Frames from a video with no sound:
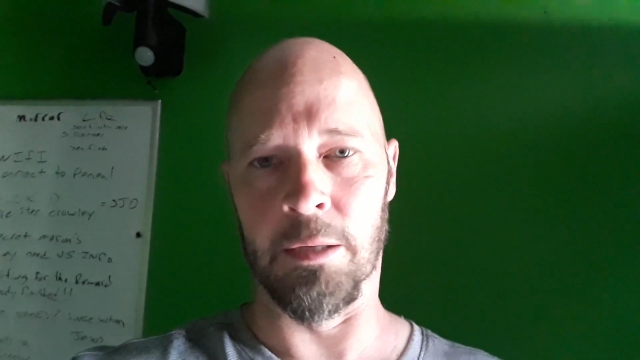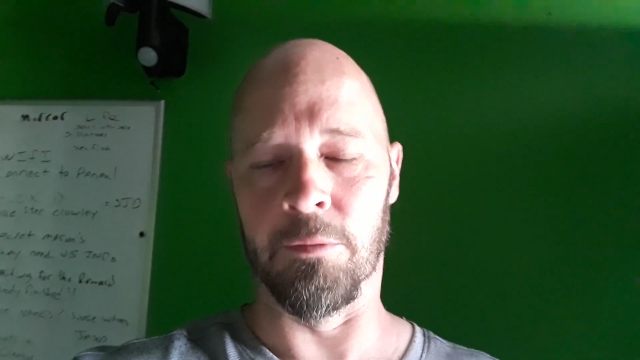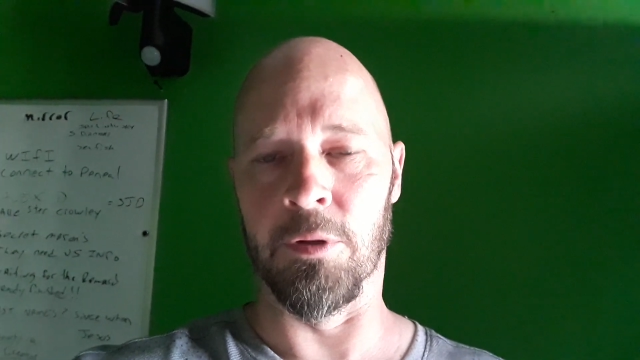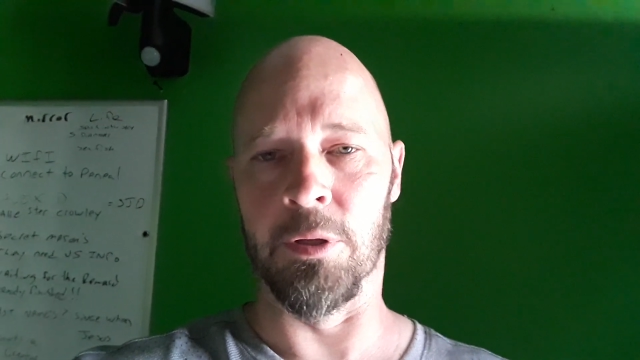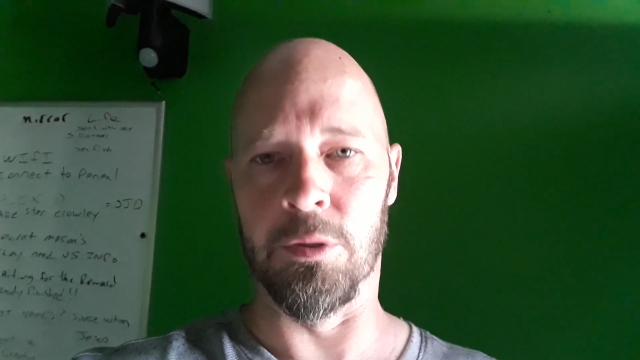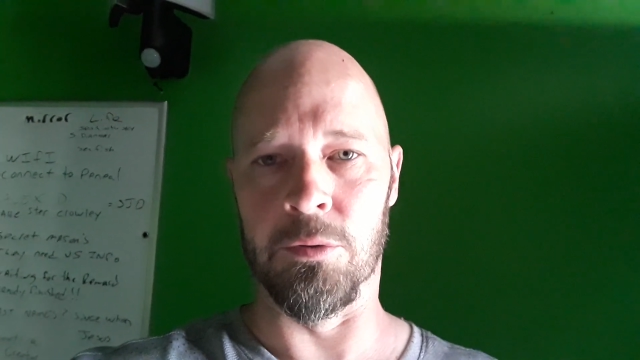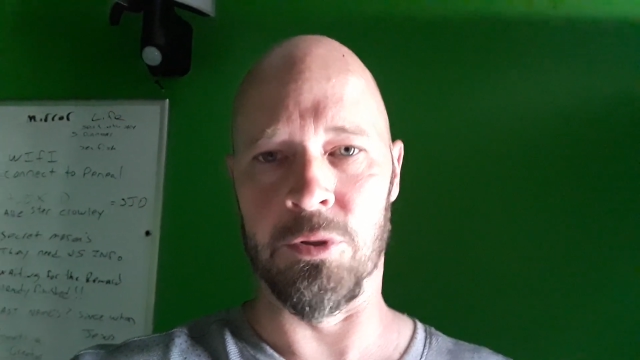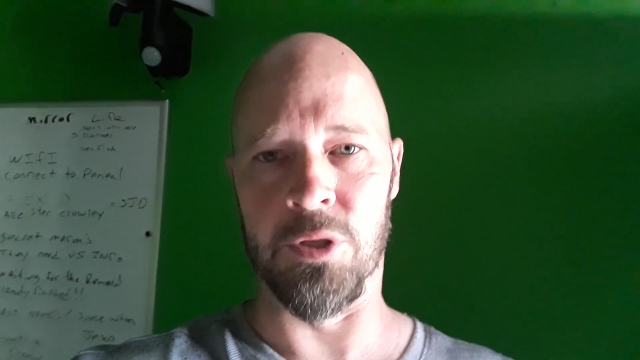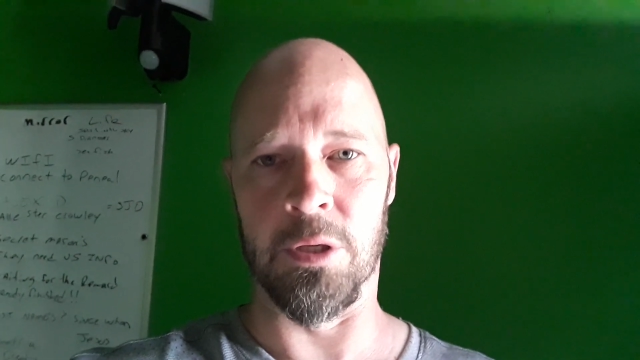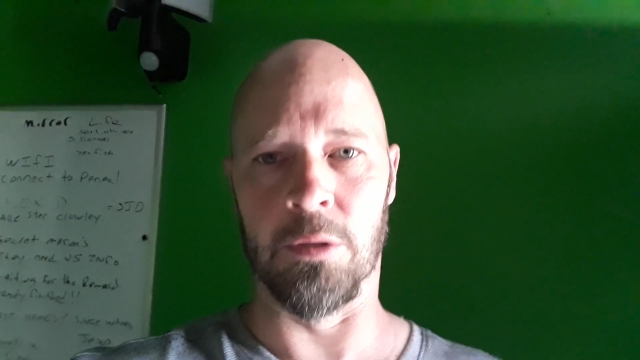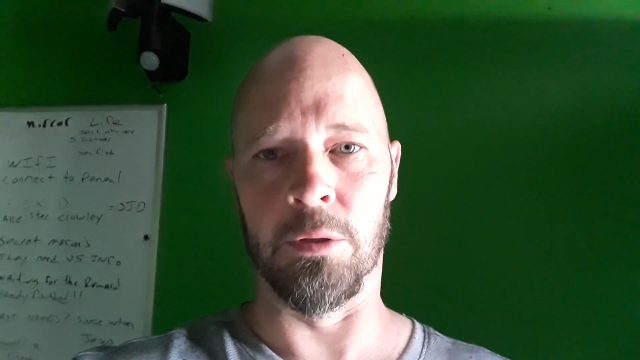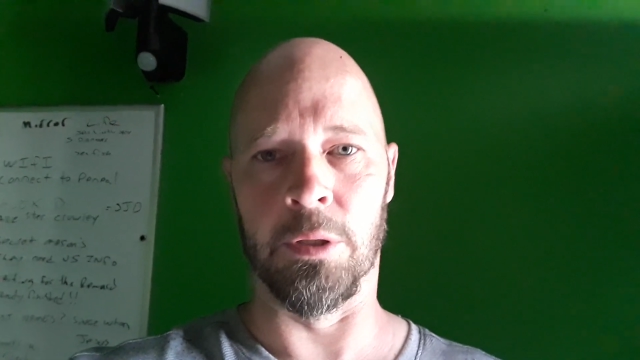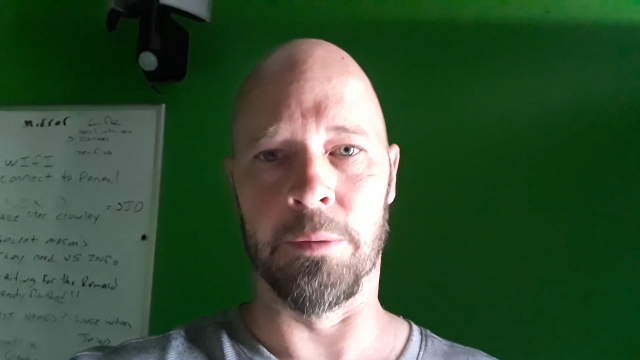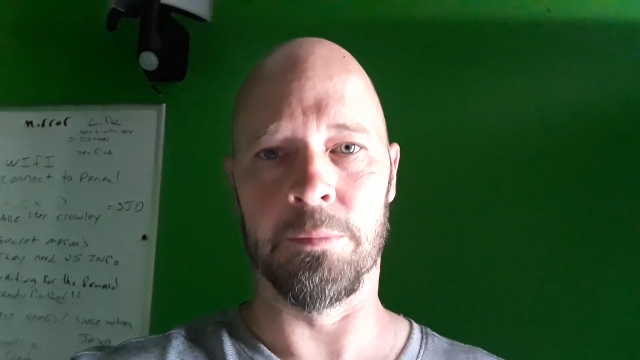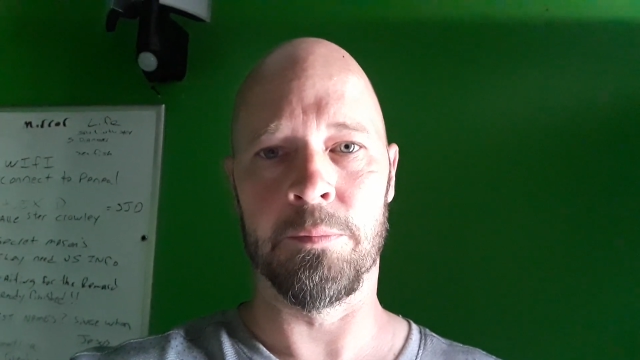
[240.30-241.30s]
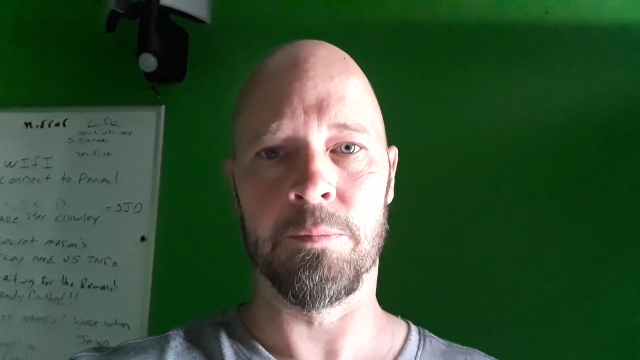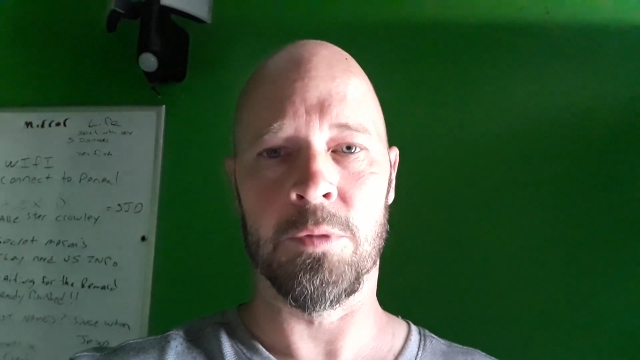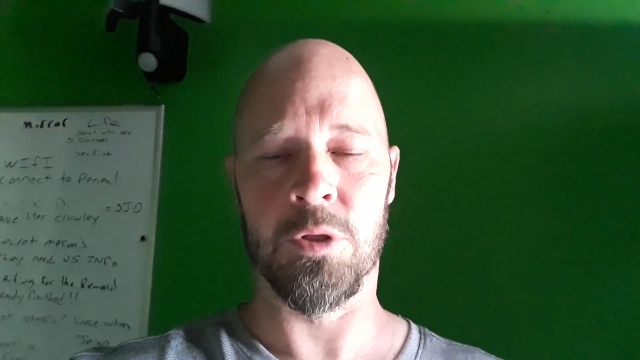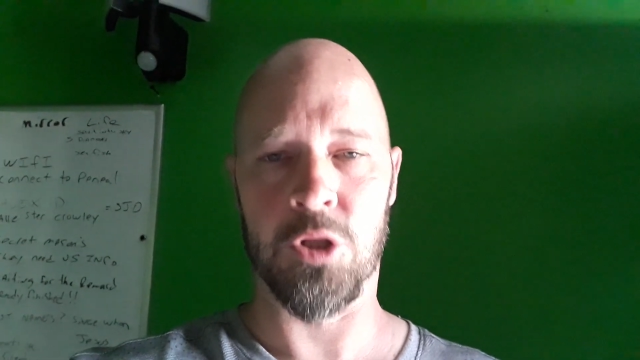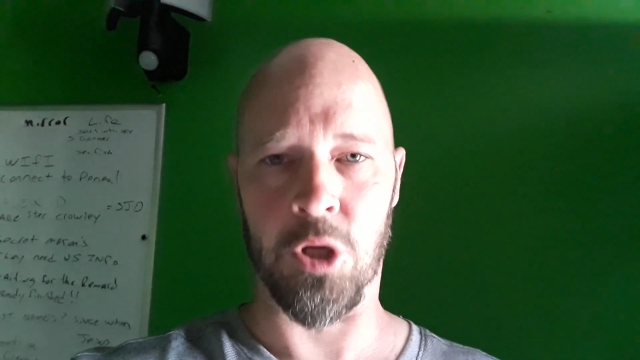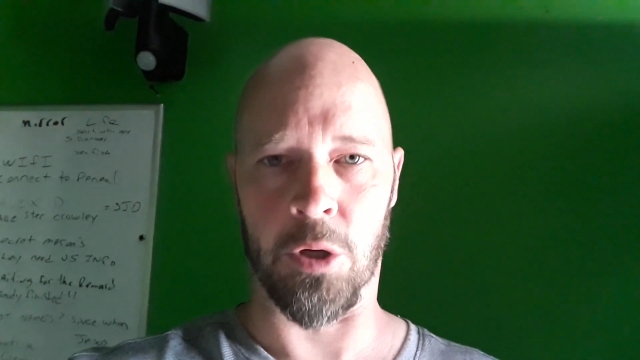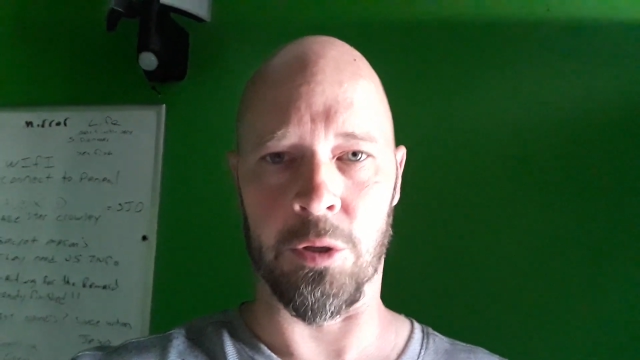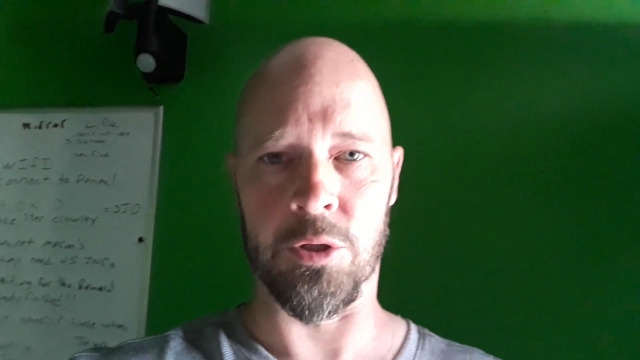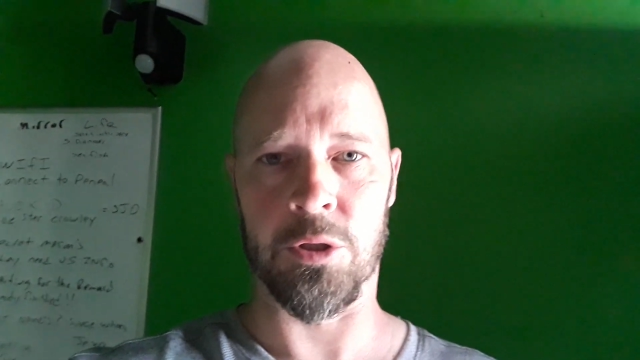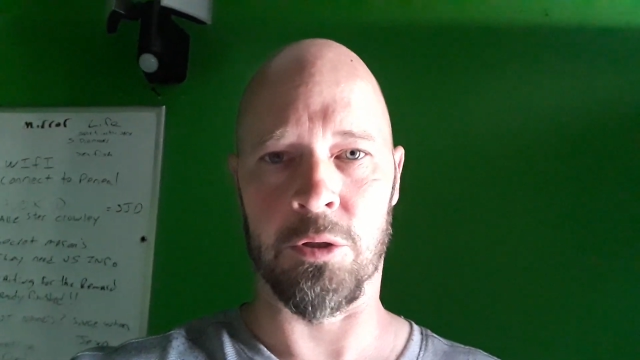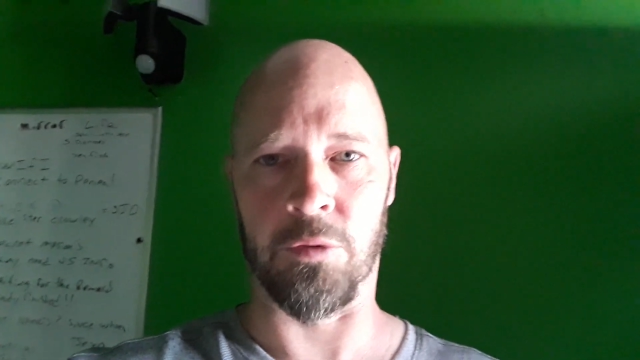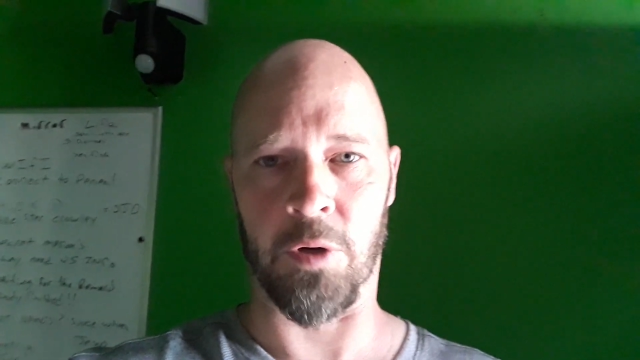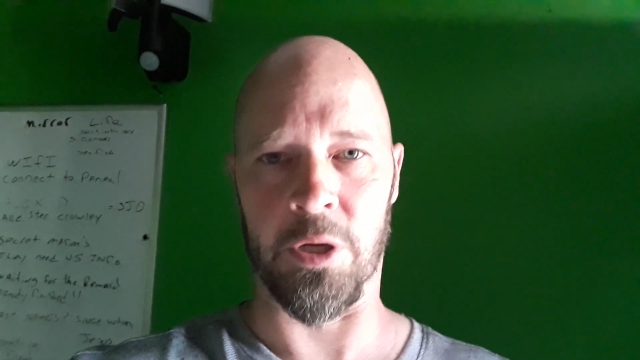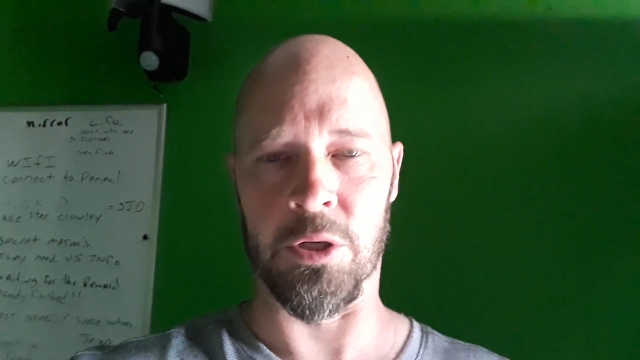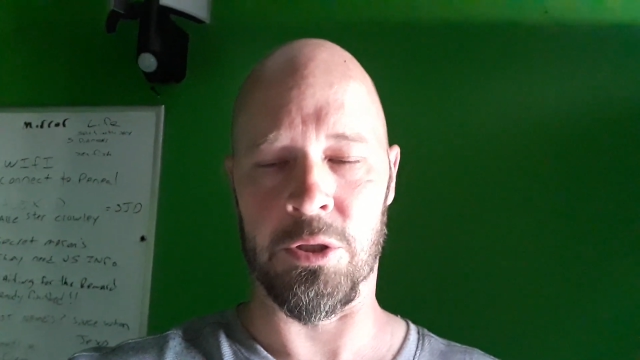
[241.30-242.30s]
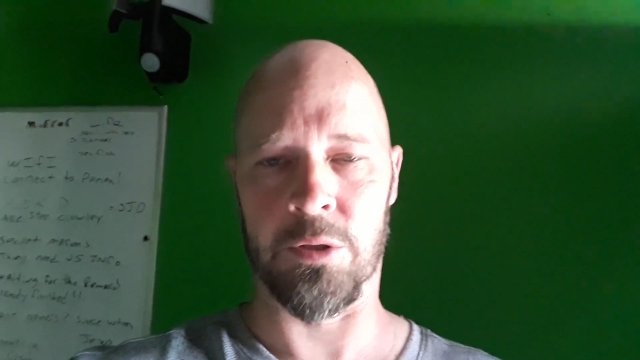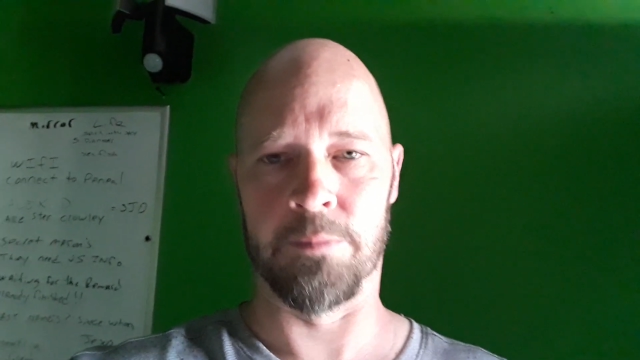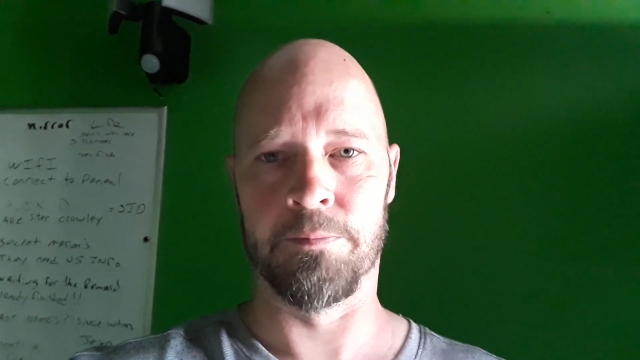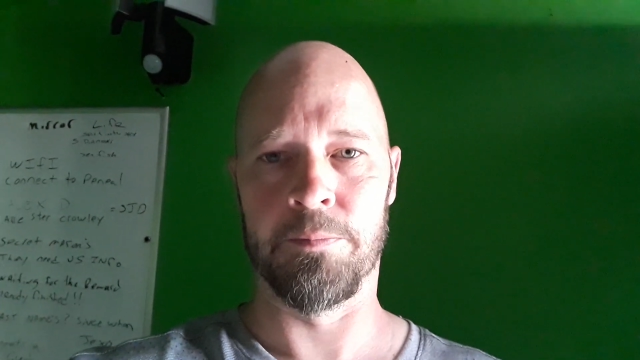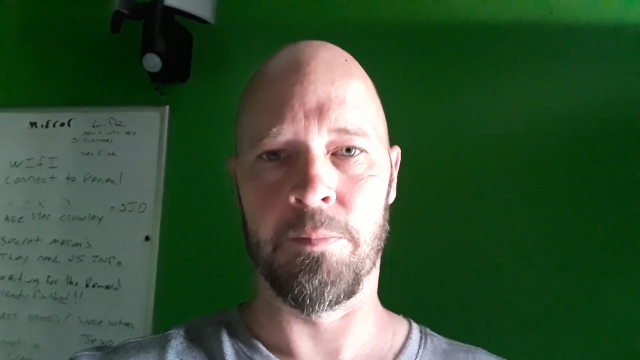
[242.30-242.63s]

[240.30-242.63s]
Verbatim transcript: of the New Zealand Church, Christ.